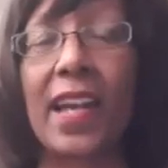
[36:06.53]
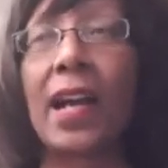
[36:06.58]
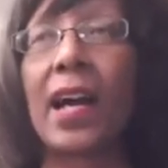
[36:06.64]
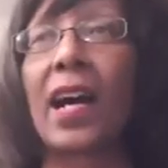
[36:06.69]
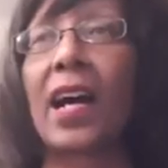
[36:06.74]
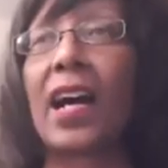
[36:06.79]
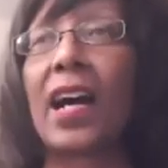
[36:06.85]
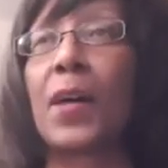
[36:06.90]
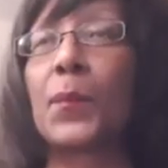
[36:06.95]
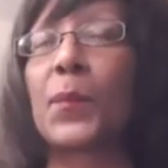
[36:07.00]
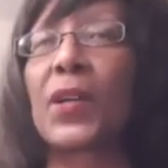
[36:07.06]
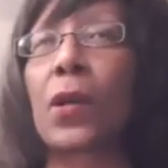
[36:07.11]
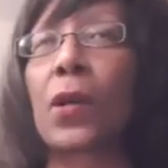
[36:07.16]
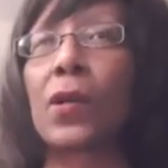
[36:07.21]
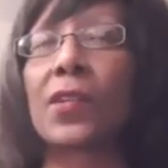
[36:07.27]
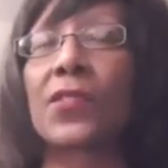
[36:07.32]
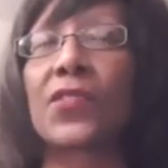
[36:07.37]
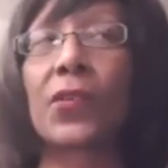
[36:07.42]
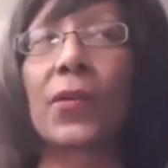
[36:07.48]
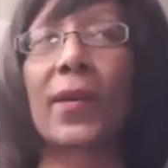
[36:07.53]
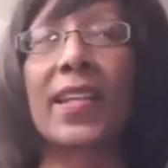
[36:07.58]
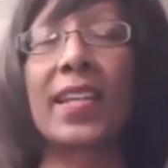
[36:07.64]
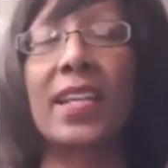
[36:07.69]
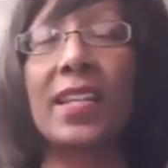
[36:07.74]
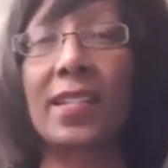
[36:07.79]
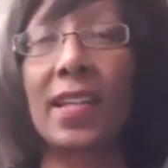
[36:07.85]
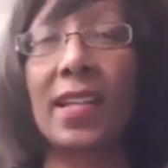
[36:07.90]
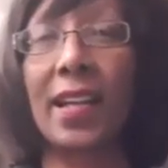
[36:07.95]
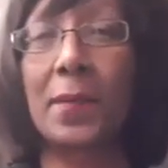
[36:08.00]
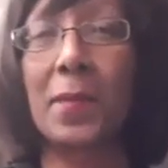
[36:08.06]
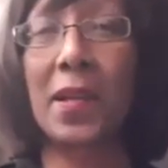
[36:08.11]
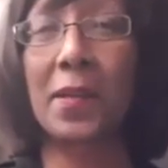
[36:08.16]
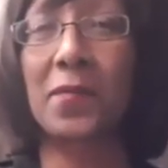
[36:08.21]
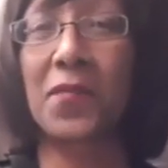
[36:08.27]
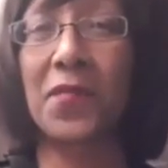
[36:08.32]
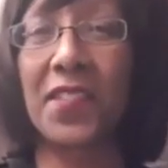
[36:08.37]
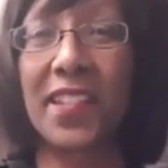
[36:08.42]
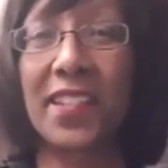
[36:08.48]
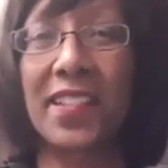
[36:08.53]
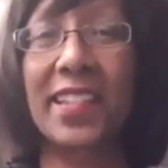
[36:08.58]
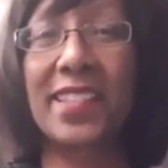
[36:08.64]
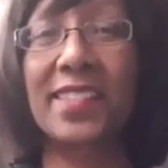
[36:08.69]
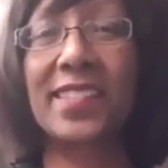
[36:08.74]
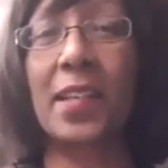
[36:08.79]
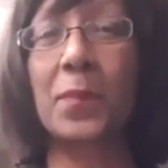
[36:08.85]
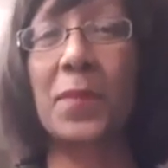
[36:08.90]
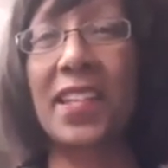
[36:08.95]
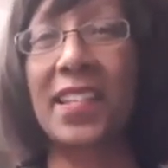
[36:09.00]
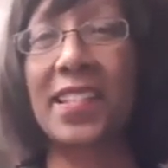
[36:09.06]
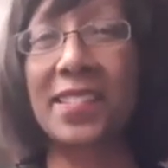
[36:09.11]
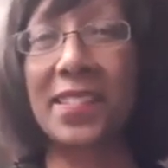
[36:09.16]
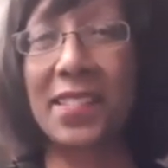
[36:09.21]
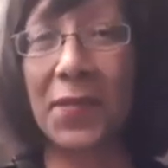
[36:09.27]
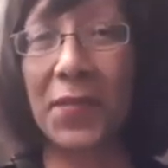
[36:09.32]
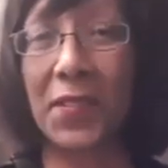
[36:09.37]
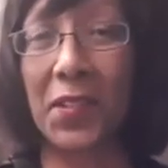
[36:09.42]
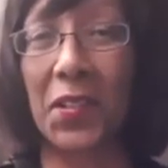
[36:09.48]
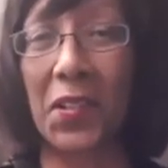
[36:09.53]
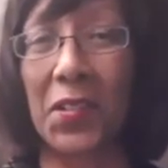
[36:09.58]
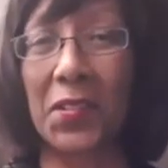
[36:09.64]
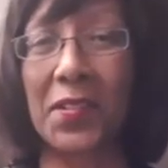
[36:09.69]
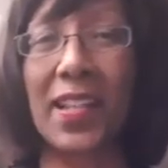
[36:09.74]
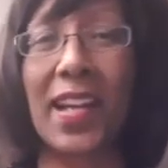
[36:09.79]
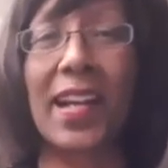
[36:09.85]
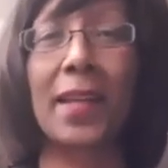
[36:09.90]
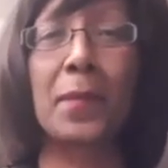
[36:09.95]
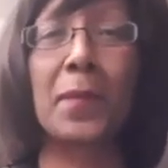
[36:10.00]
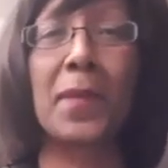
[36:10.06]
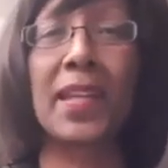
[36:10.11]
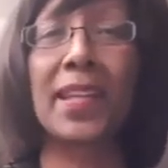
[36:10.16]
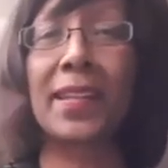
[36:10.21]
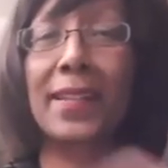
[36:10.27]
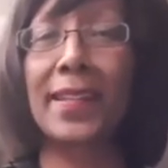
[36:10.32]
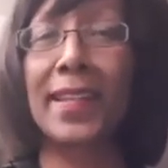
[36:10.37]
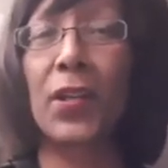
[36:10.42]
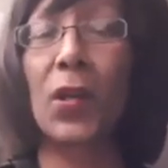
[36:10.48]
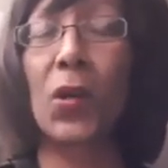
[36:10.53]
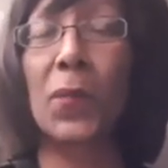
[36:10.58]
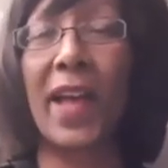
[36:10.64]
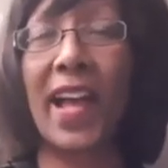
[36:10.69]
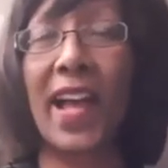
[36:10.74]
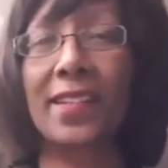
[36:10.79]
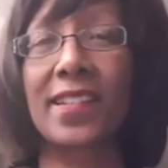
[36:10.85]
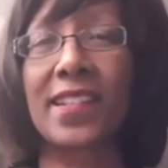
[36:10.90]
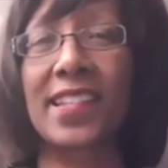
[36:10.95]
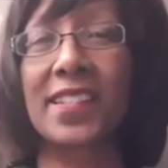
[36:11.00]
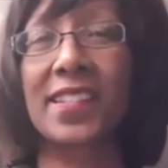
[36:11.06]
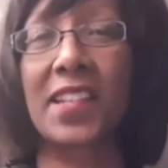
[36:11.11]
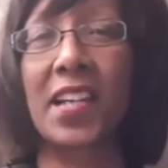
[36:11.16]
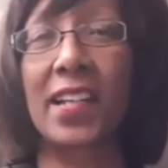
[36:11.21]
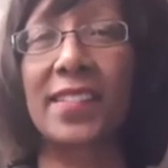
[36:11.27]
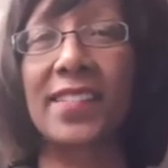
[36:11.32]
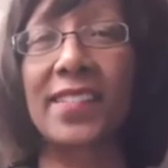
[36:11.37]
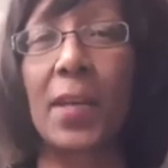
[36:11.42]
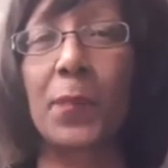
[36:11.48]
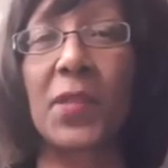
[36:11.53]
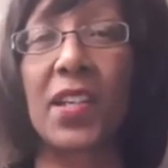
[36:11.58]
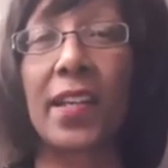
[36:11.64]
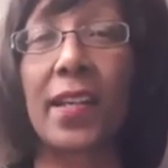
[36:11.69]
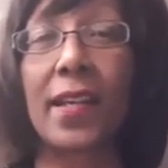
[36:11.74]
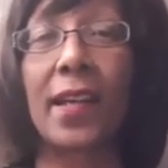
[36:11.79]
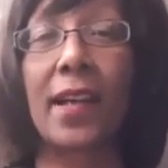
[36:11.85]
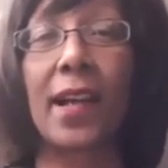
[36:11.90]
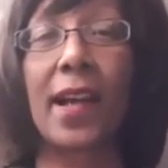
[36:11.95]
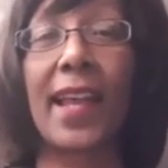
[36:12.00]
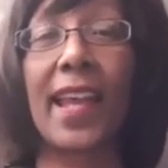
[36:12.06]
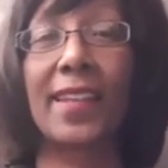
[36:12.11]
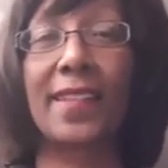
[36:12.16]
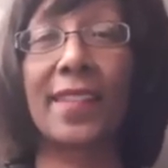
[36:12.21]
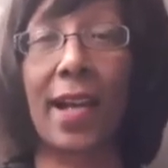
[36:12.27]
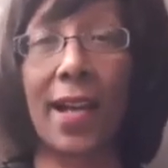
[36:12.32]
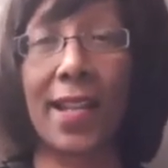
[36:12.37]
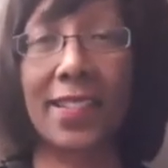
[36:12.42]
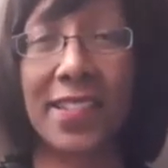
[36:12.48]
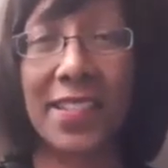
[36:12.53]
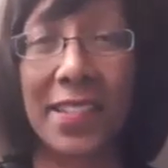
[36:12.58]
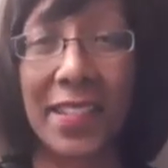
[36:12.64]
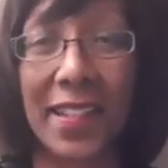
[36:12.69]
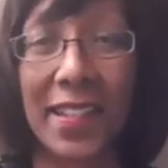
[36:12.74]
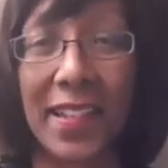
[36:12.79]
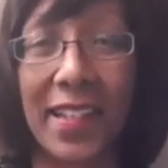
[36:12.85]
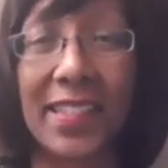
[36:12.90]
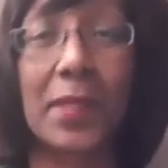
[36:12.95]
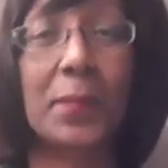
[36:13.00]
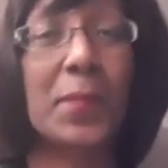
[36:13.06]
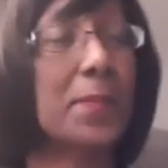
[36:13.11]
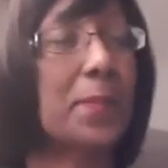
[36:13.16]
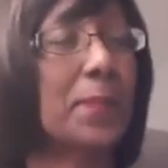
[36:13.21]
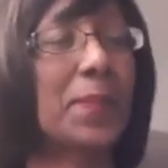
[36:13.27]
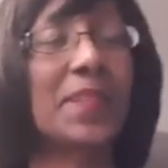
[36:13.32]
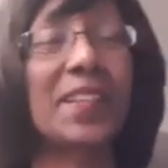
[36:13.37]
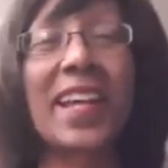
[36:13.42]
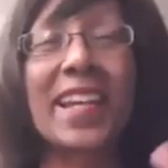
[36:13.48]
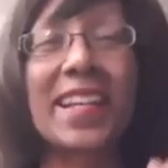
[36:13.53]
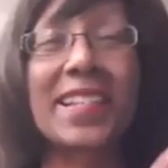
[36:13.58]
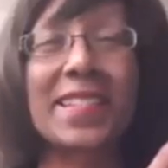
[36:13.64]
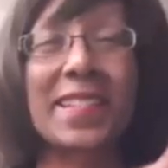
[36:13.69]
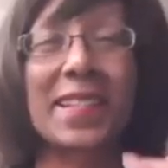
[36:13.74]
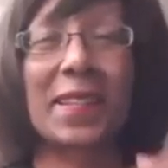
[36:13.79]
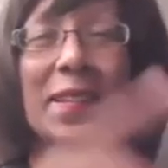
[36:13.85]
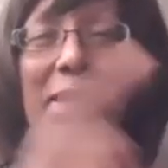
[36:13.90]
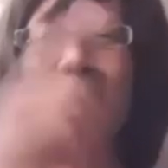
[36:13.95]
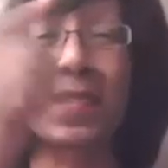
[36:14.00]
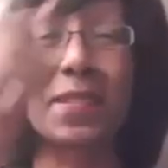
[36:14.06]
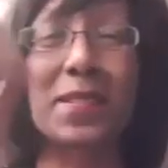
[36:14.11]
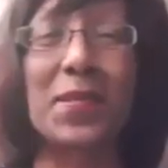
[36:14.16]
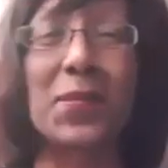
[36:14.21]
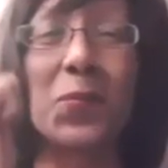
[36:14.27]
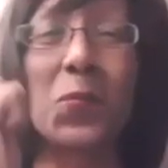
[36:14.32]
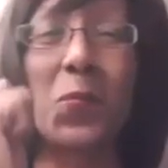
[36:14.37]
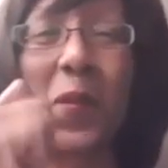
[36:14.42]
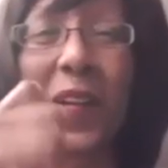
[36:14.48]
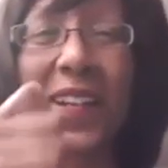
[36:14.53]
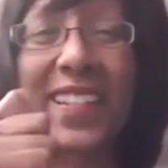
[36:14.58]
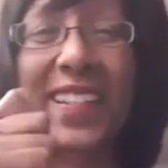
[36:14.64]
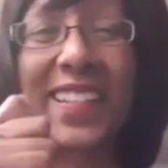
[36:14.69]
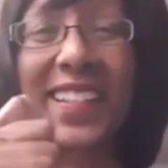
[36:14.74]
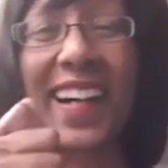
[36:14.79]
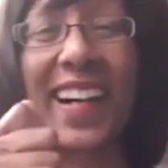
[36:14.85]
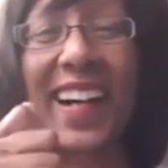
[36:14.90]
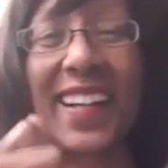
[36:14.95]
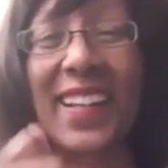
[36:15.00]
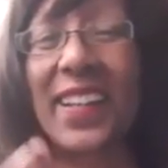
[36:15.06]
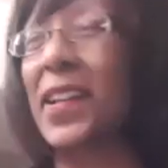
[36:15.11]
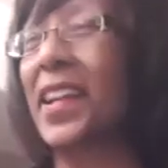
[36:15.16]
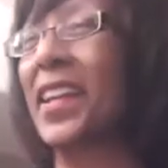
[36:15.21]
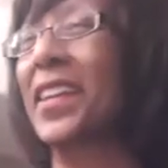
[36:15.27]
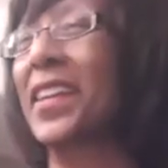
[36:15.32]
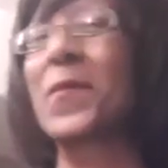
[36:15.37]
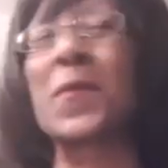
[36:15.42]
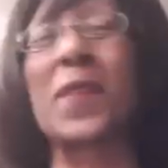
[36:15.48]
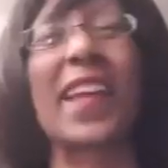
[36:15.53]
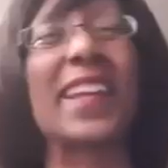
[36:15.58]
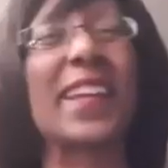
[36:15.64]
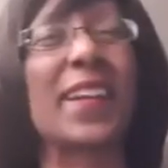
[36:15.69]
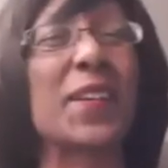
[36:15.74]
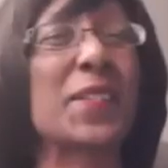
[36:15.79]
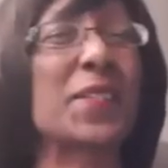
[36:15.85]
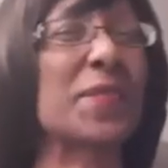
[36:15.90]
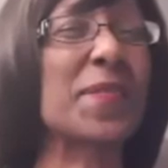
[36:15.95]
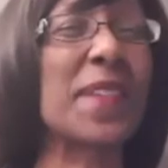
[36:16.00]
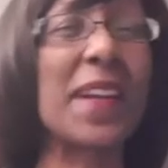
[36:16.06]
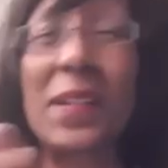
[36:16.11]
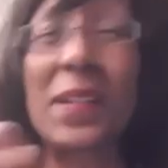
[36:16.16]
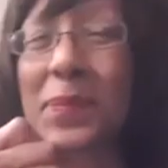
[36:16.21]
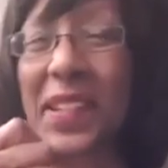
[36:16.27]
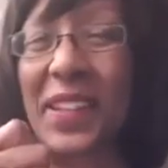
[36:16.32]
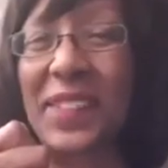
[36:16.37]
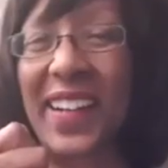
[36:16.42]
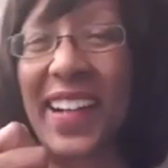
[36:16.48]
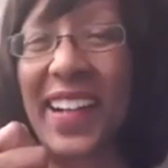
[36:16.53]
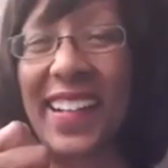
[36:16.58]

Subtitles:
But also, anytime I'm feeling something is difficult, I immediately go back to this concept, a dot. Let me place this one dot incredibly well.